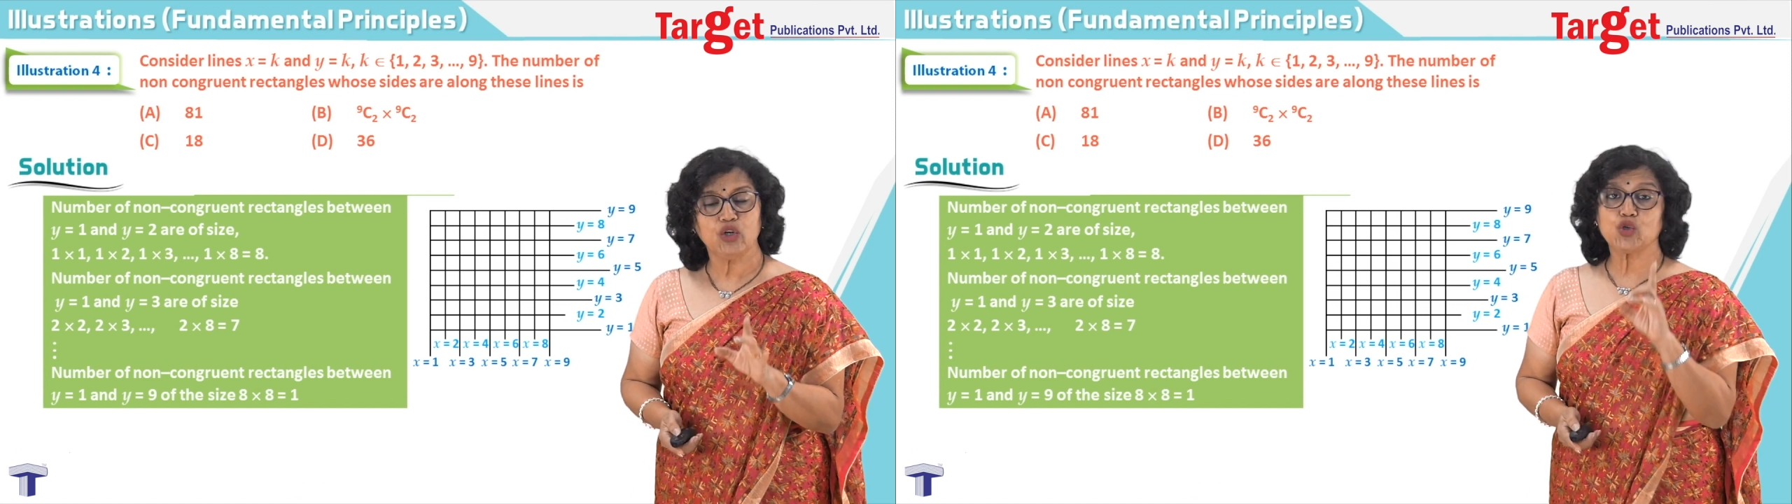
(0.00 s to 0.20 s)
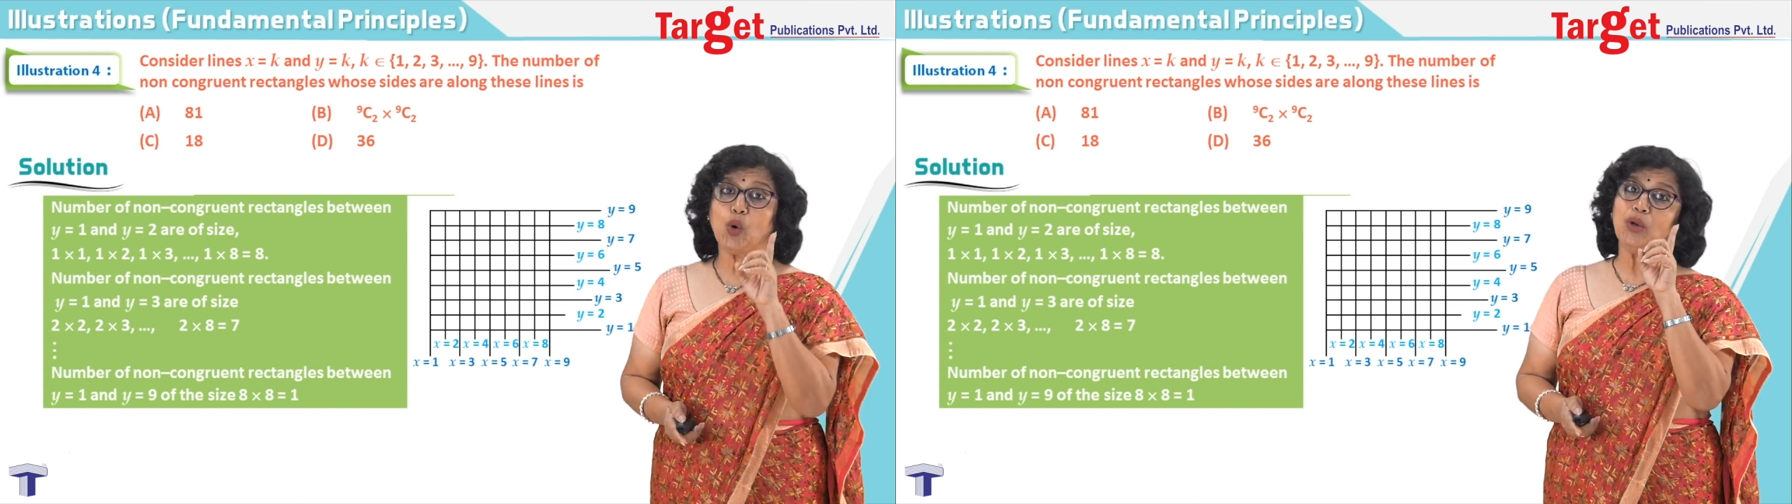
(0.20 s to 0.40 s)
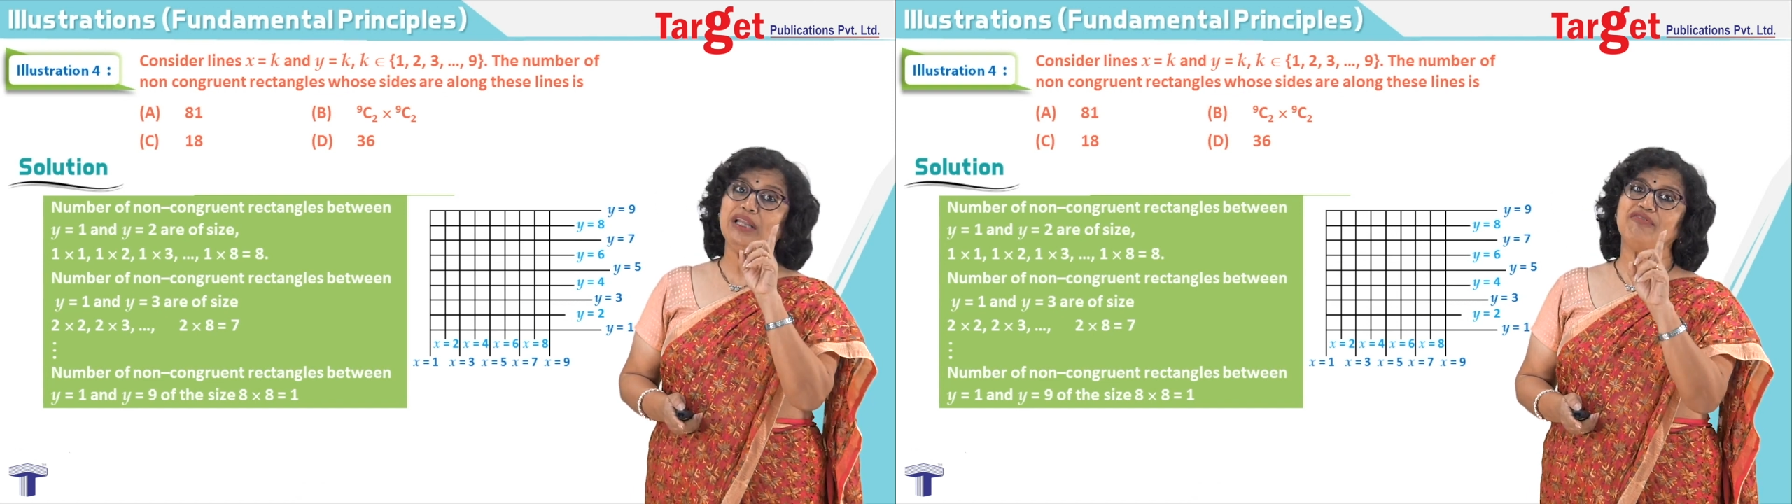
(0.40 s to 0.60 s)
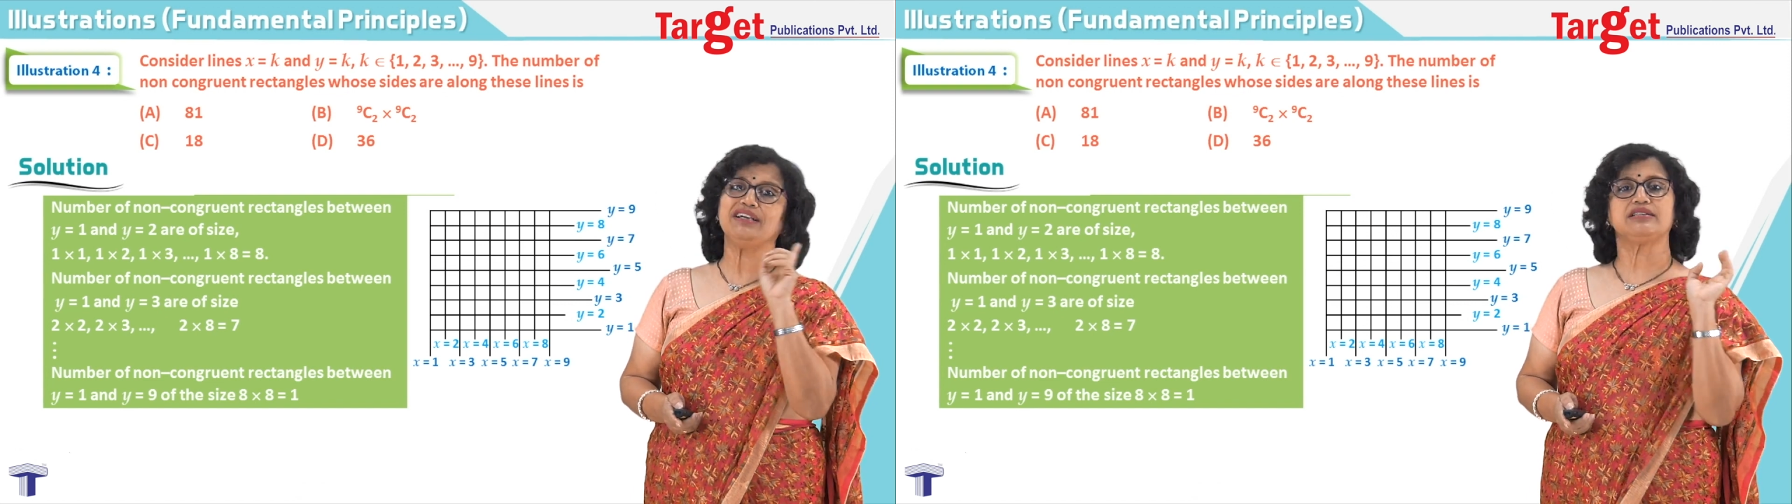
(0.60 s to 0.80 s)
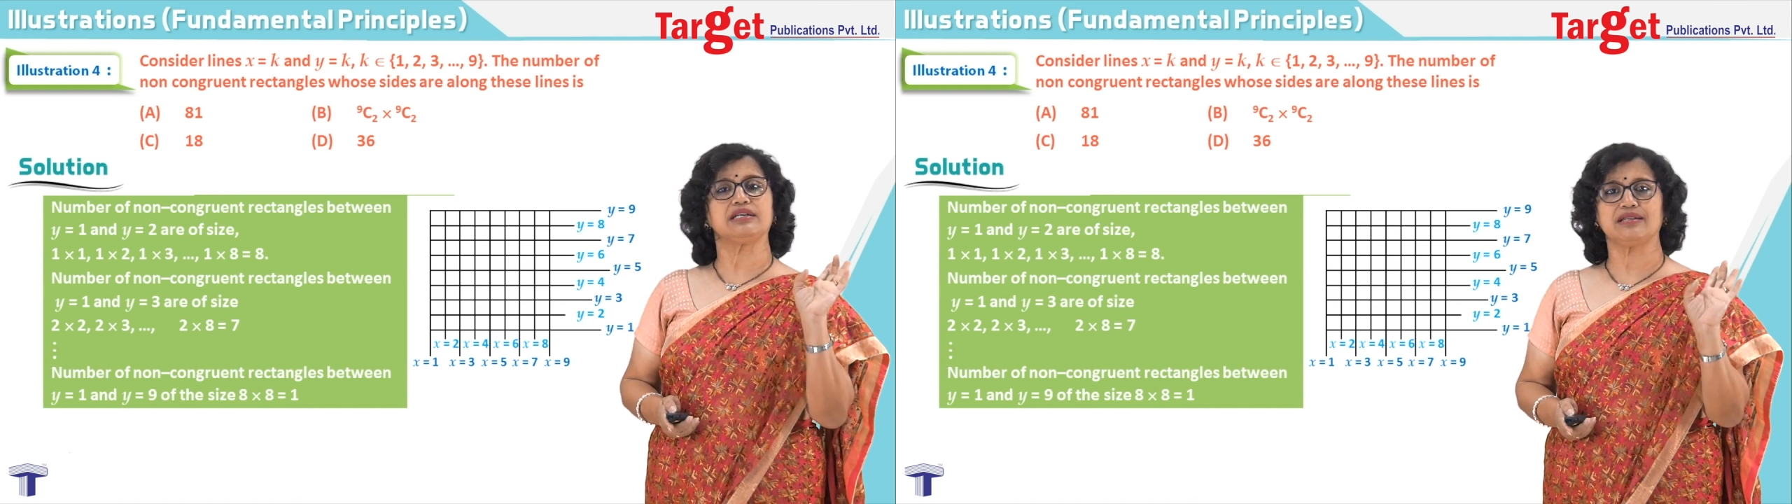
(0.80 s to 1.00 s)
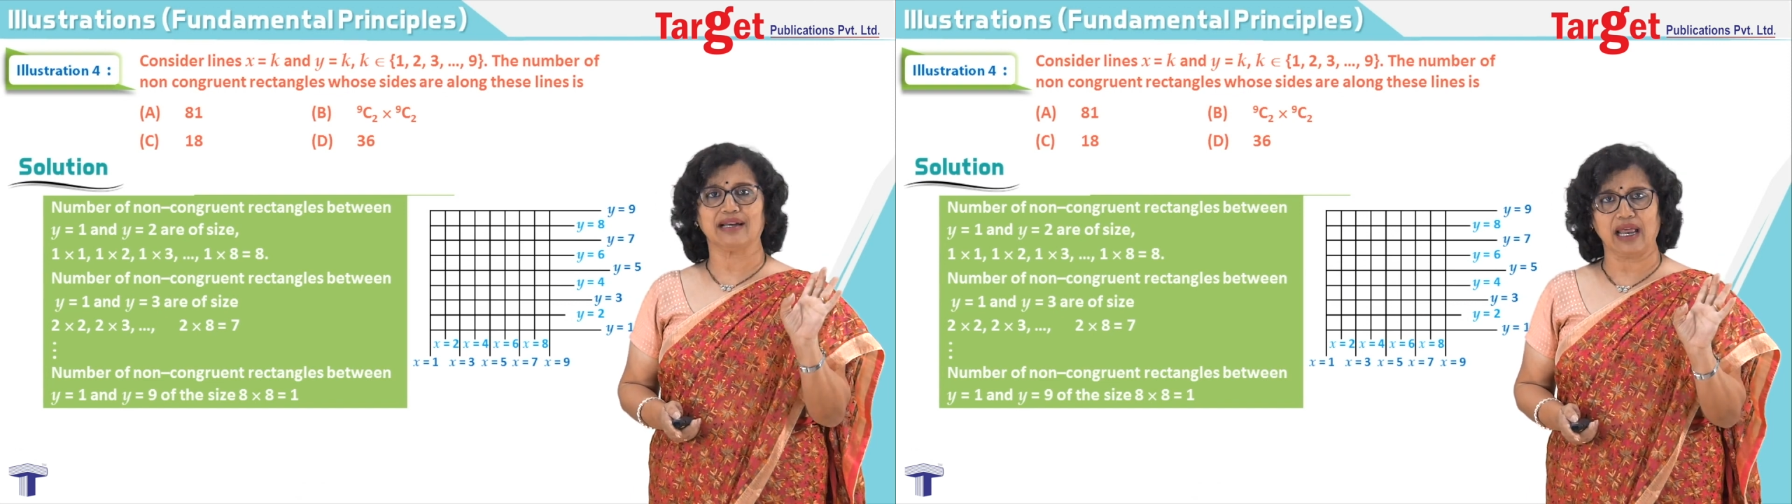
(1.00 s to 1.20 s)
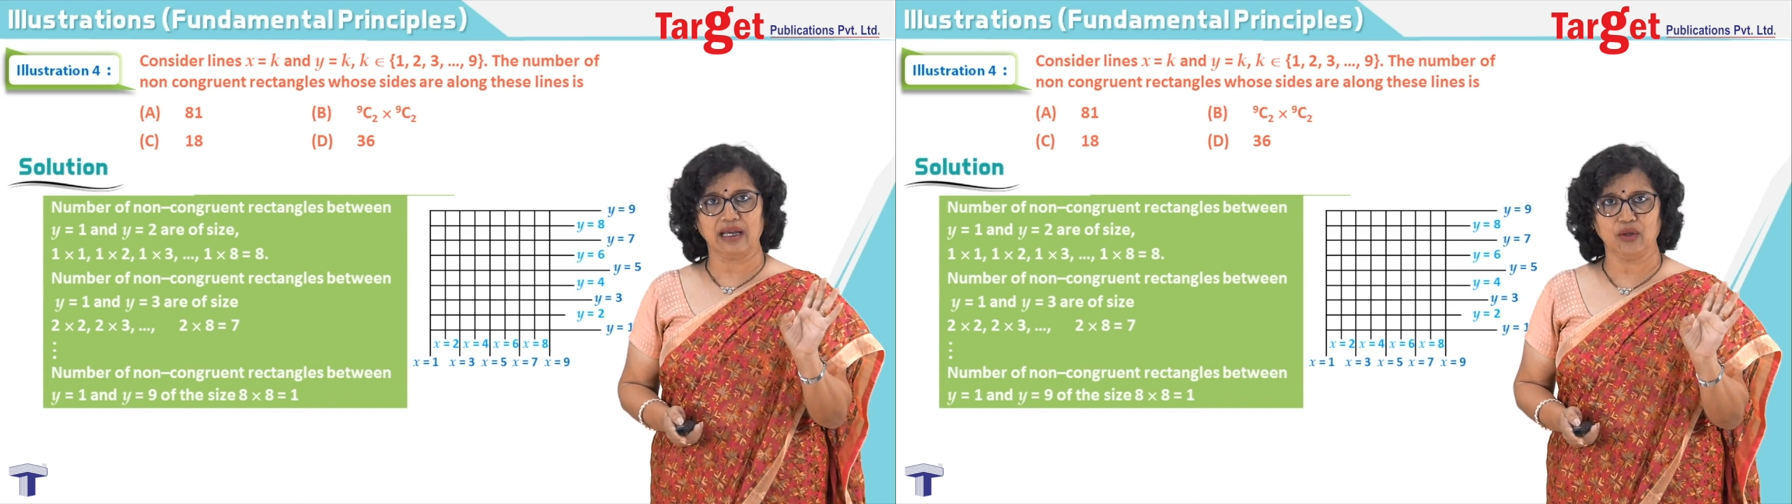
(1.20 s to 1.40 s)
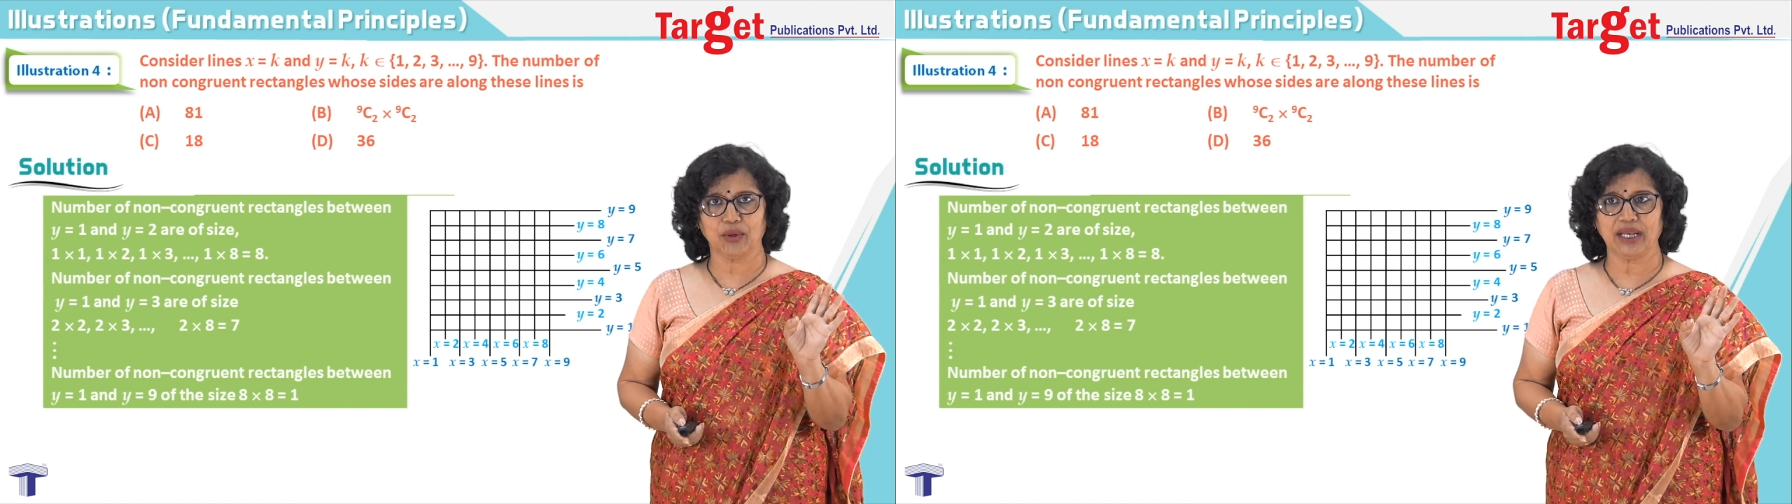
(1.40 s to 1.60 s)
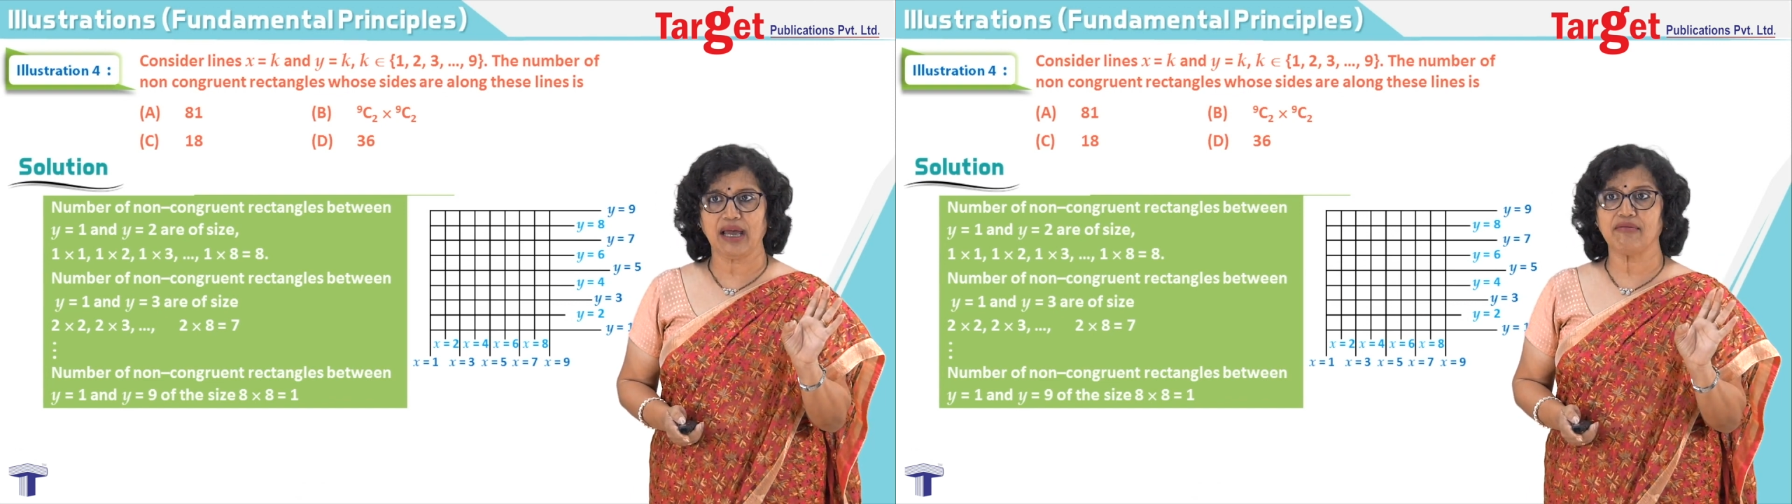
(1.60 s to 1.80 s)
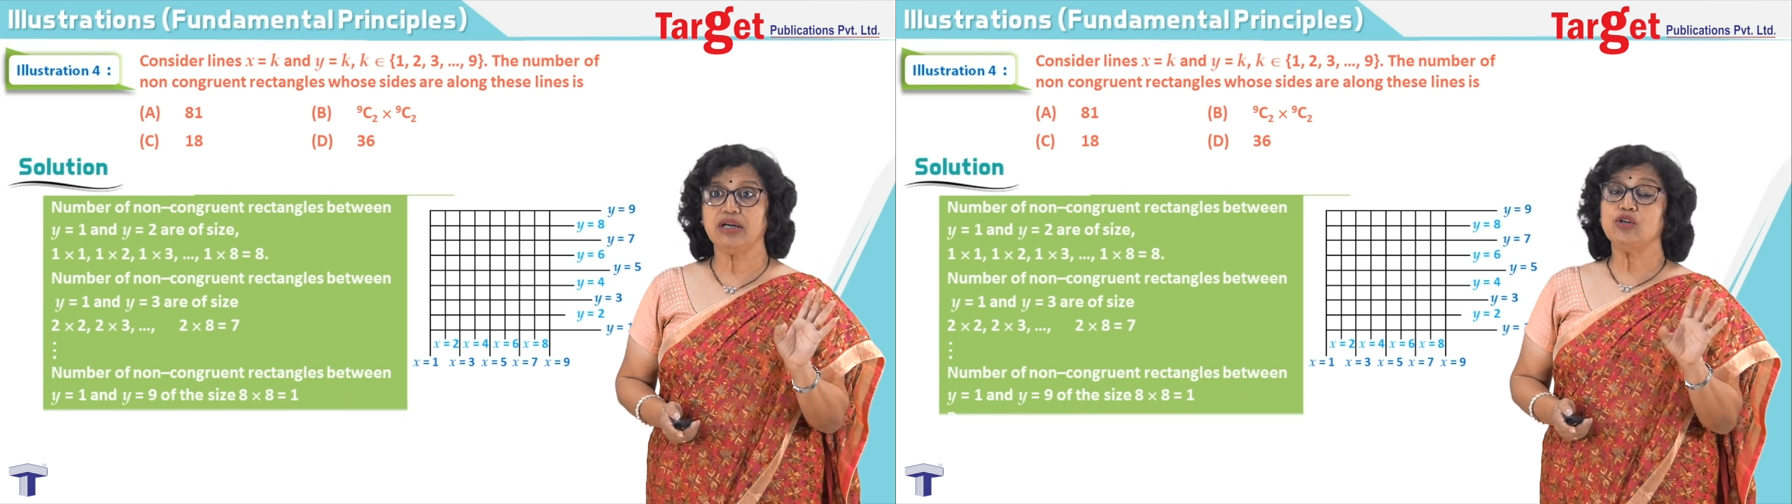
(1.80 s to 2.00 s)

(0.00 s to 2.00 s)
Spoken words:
So only one such rectangle you can have.